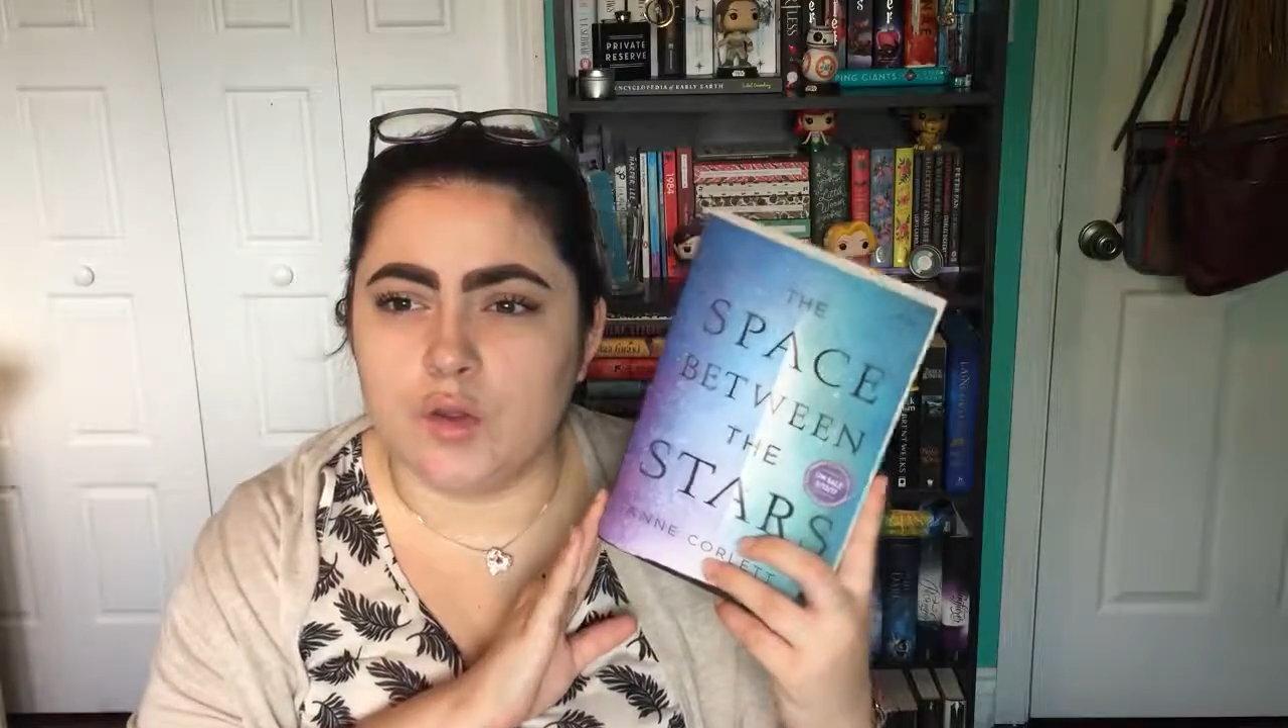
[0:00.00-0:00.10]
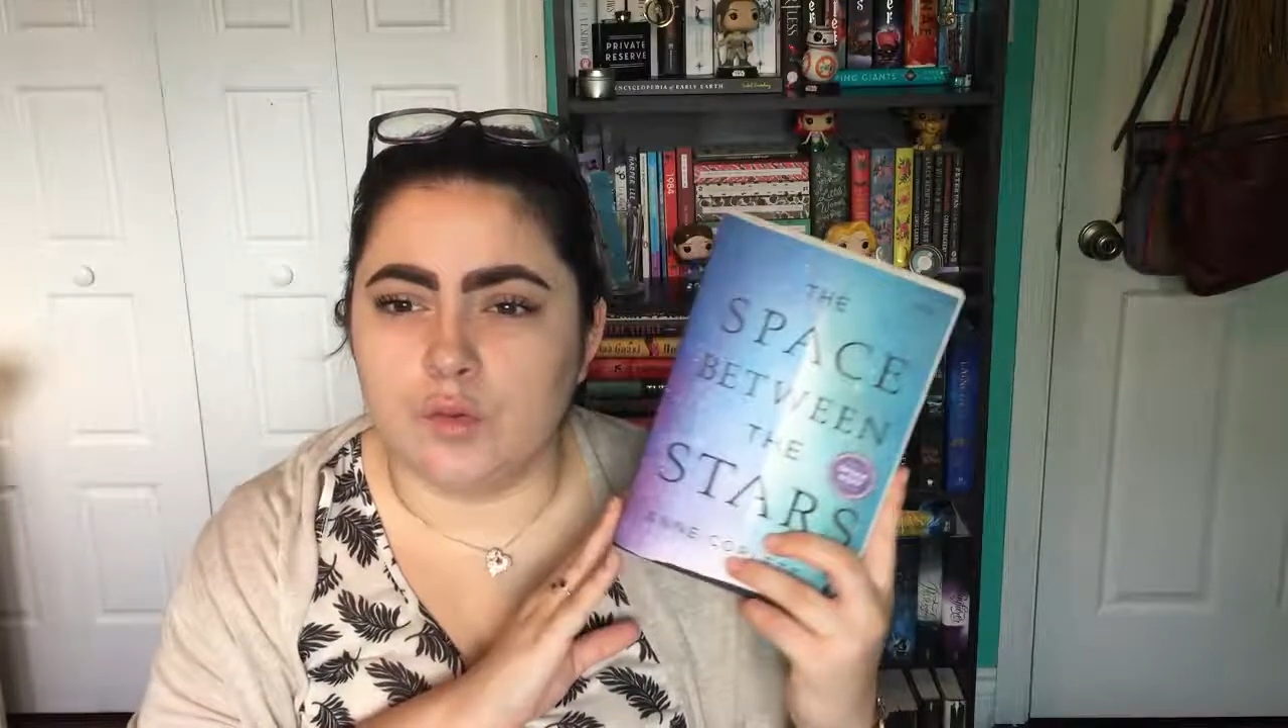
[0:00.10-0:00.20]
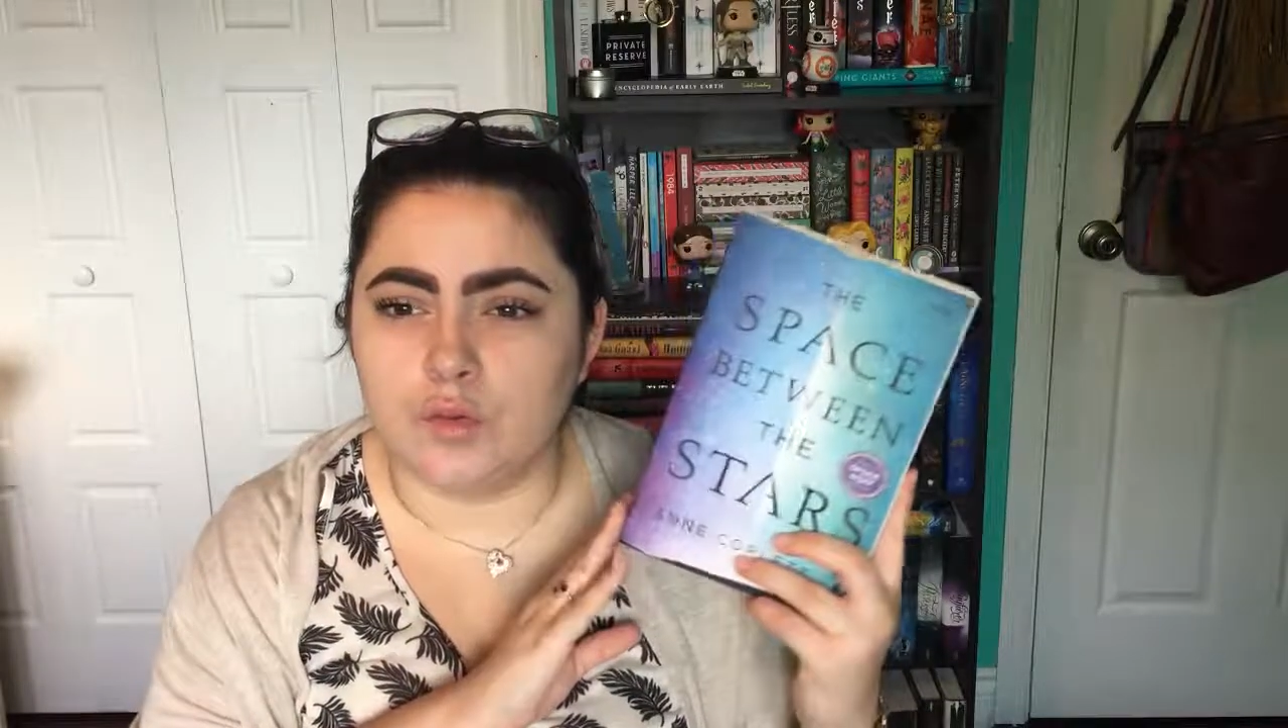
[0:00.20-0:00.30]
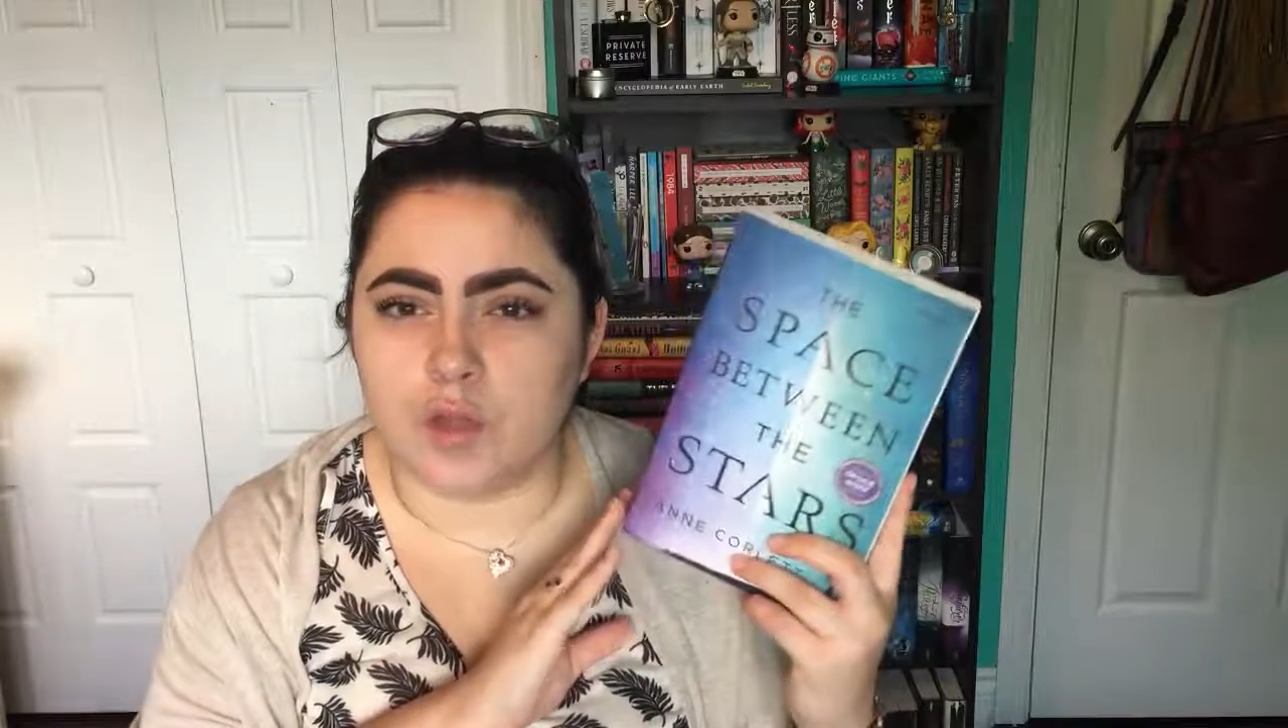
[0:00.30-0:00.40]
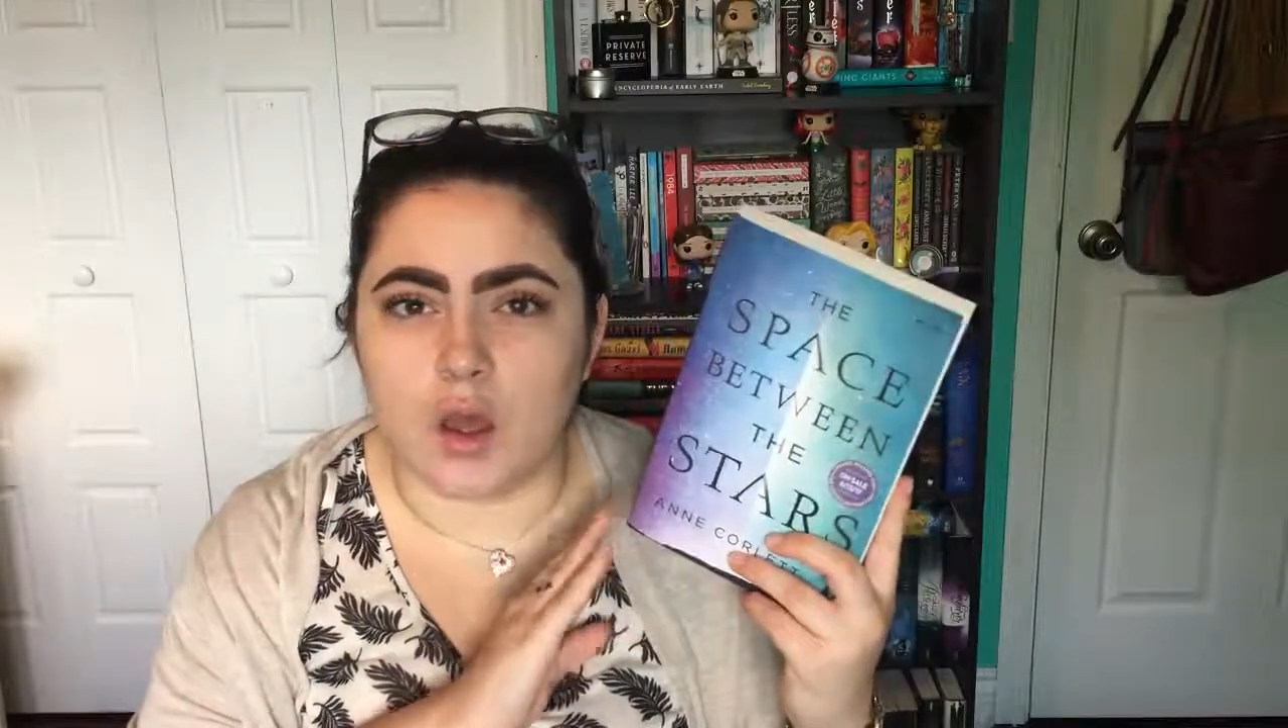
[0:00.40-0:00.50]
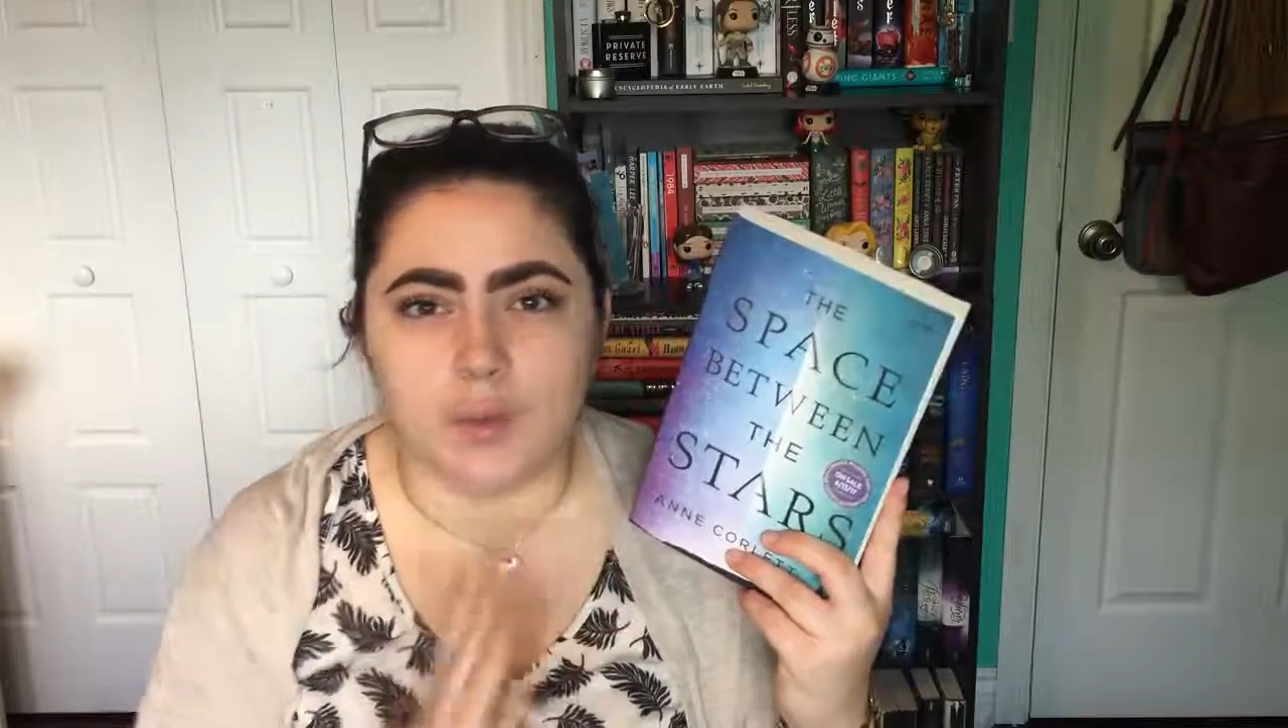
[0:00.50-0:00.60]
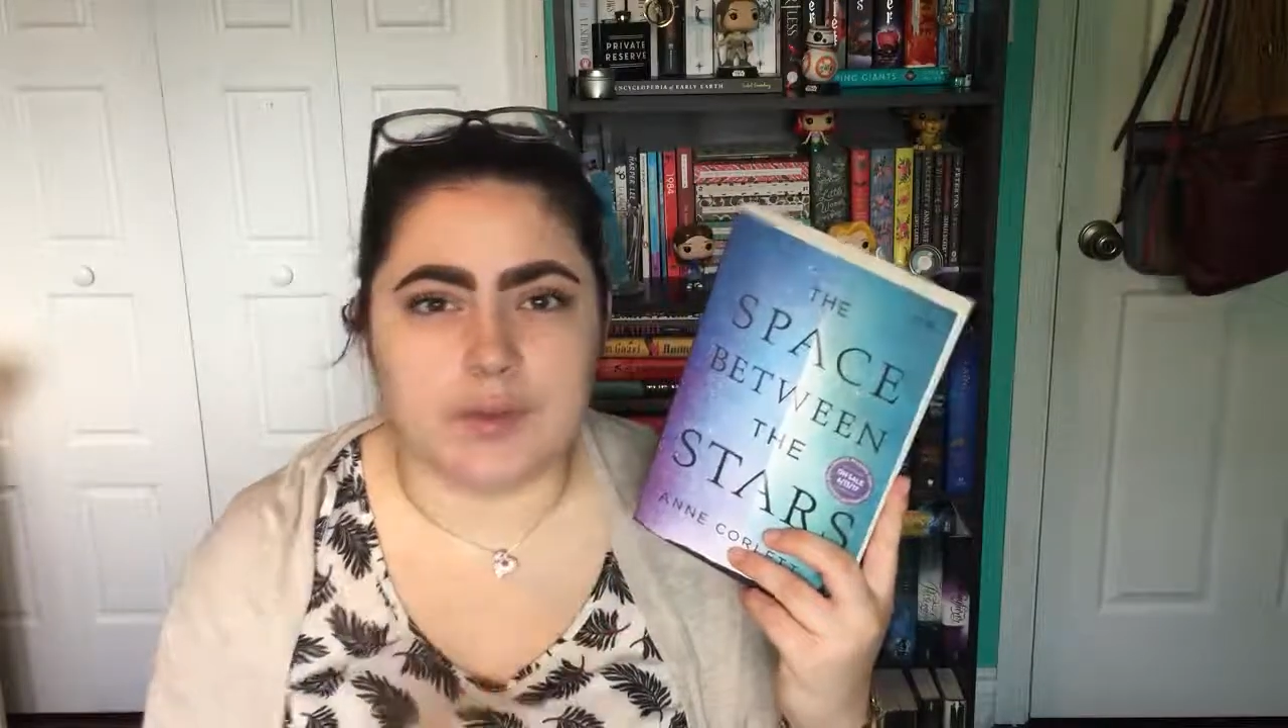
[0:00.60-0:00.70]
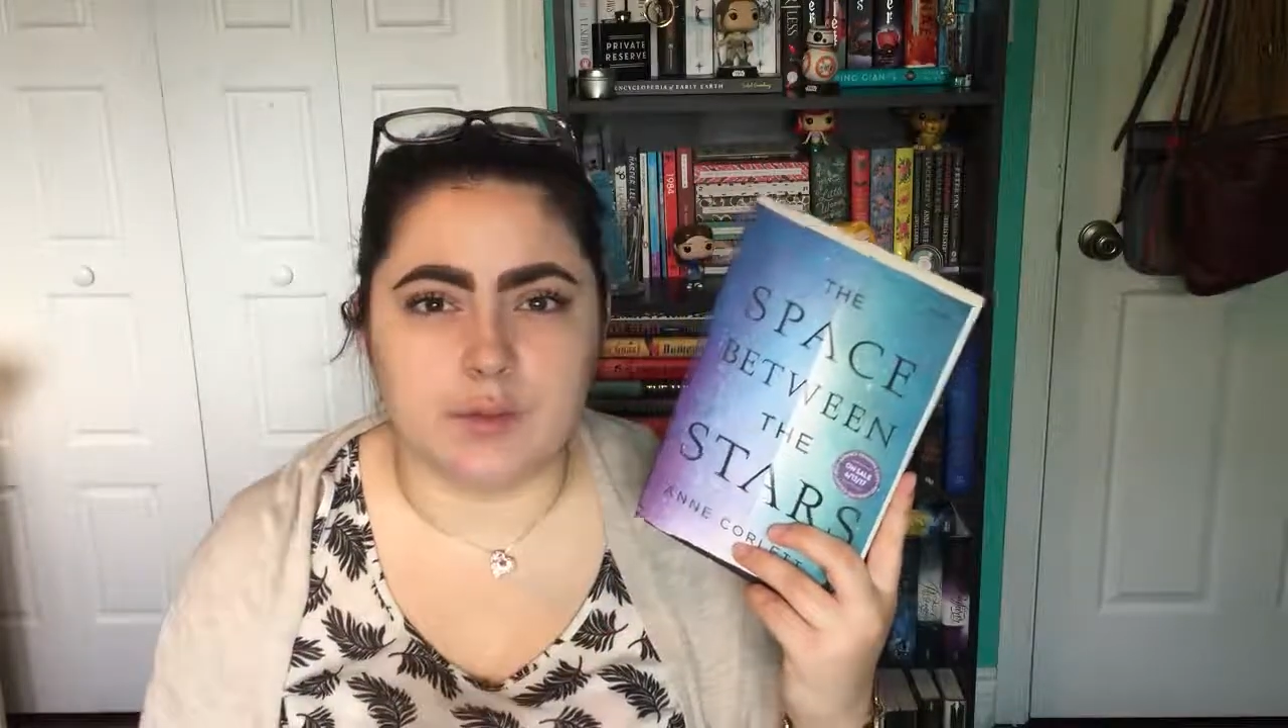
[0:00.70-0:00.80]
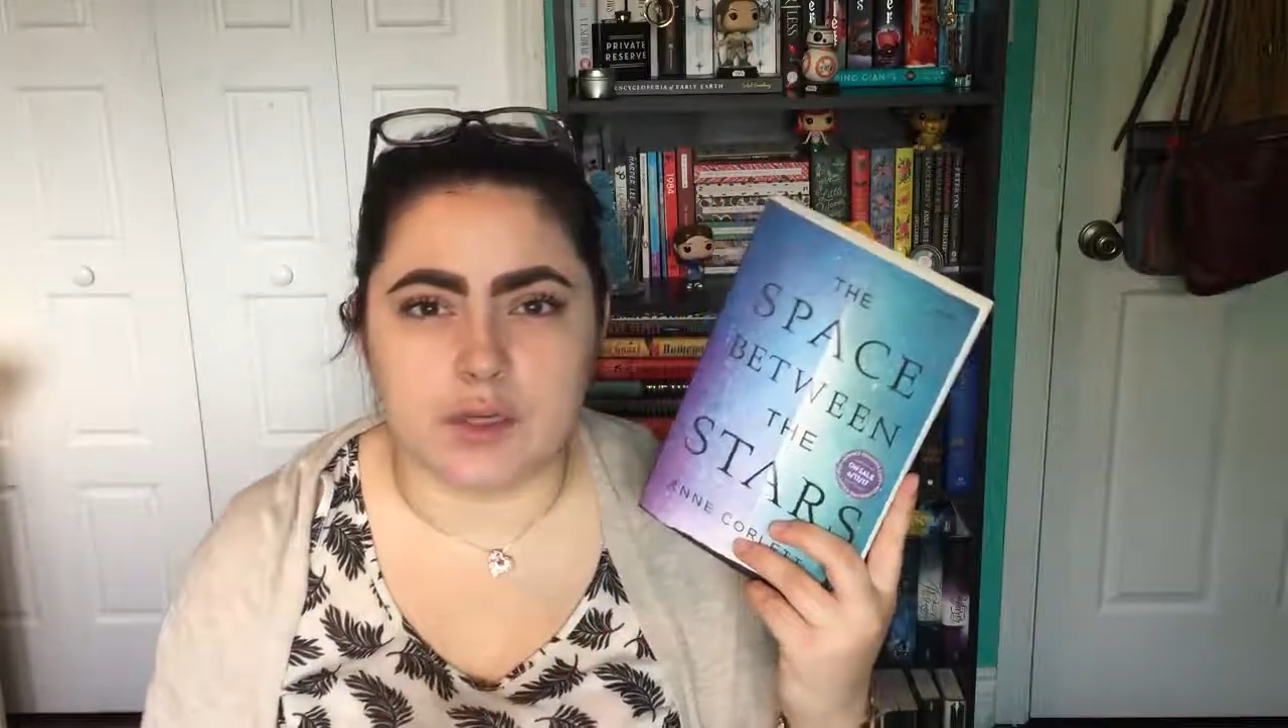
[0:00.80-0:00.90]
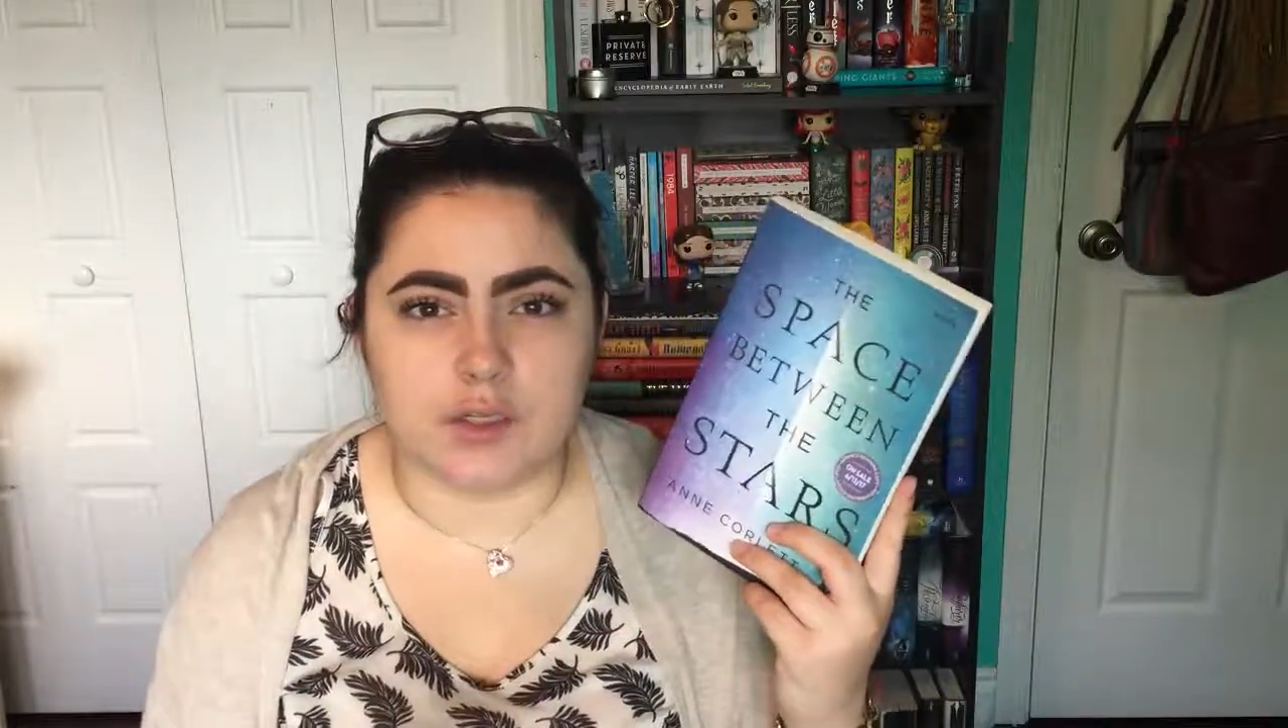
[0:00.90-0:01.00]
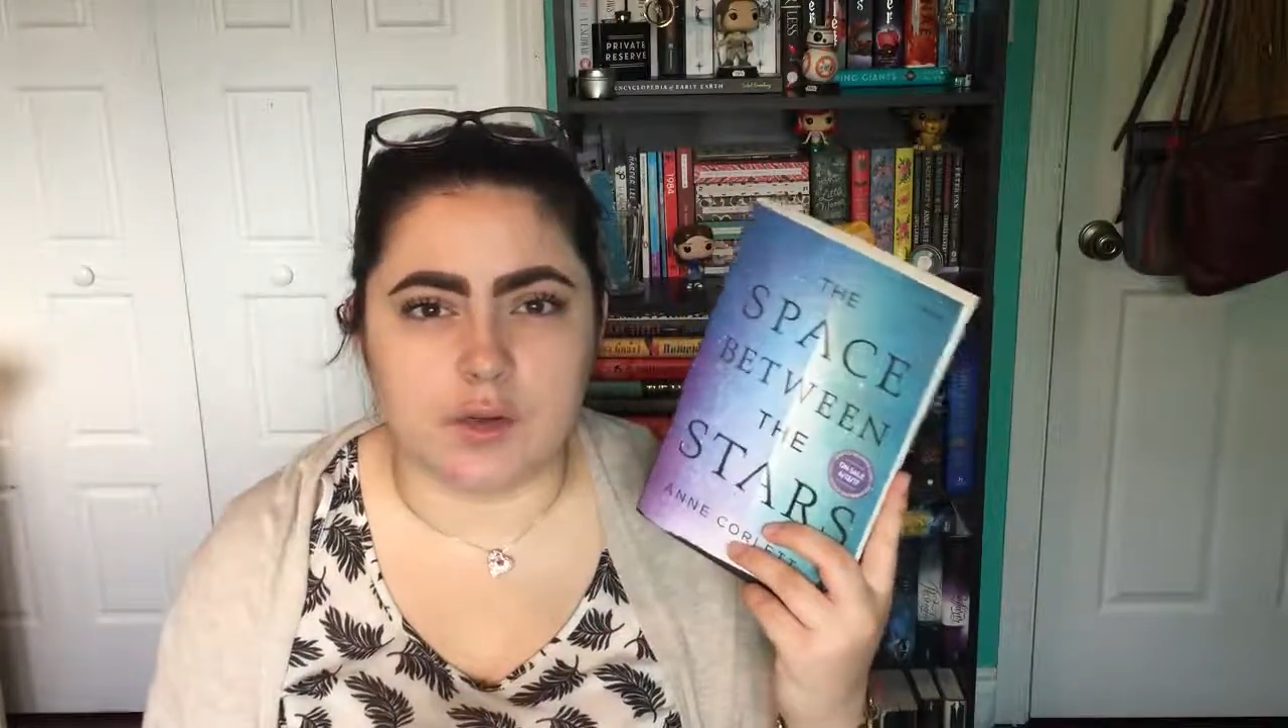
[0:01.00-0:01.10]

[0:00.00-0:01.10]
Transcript: who's always wanted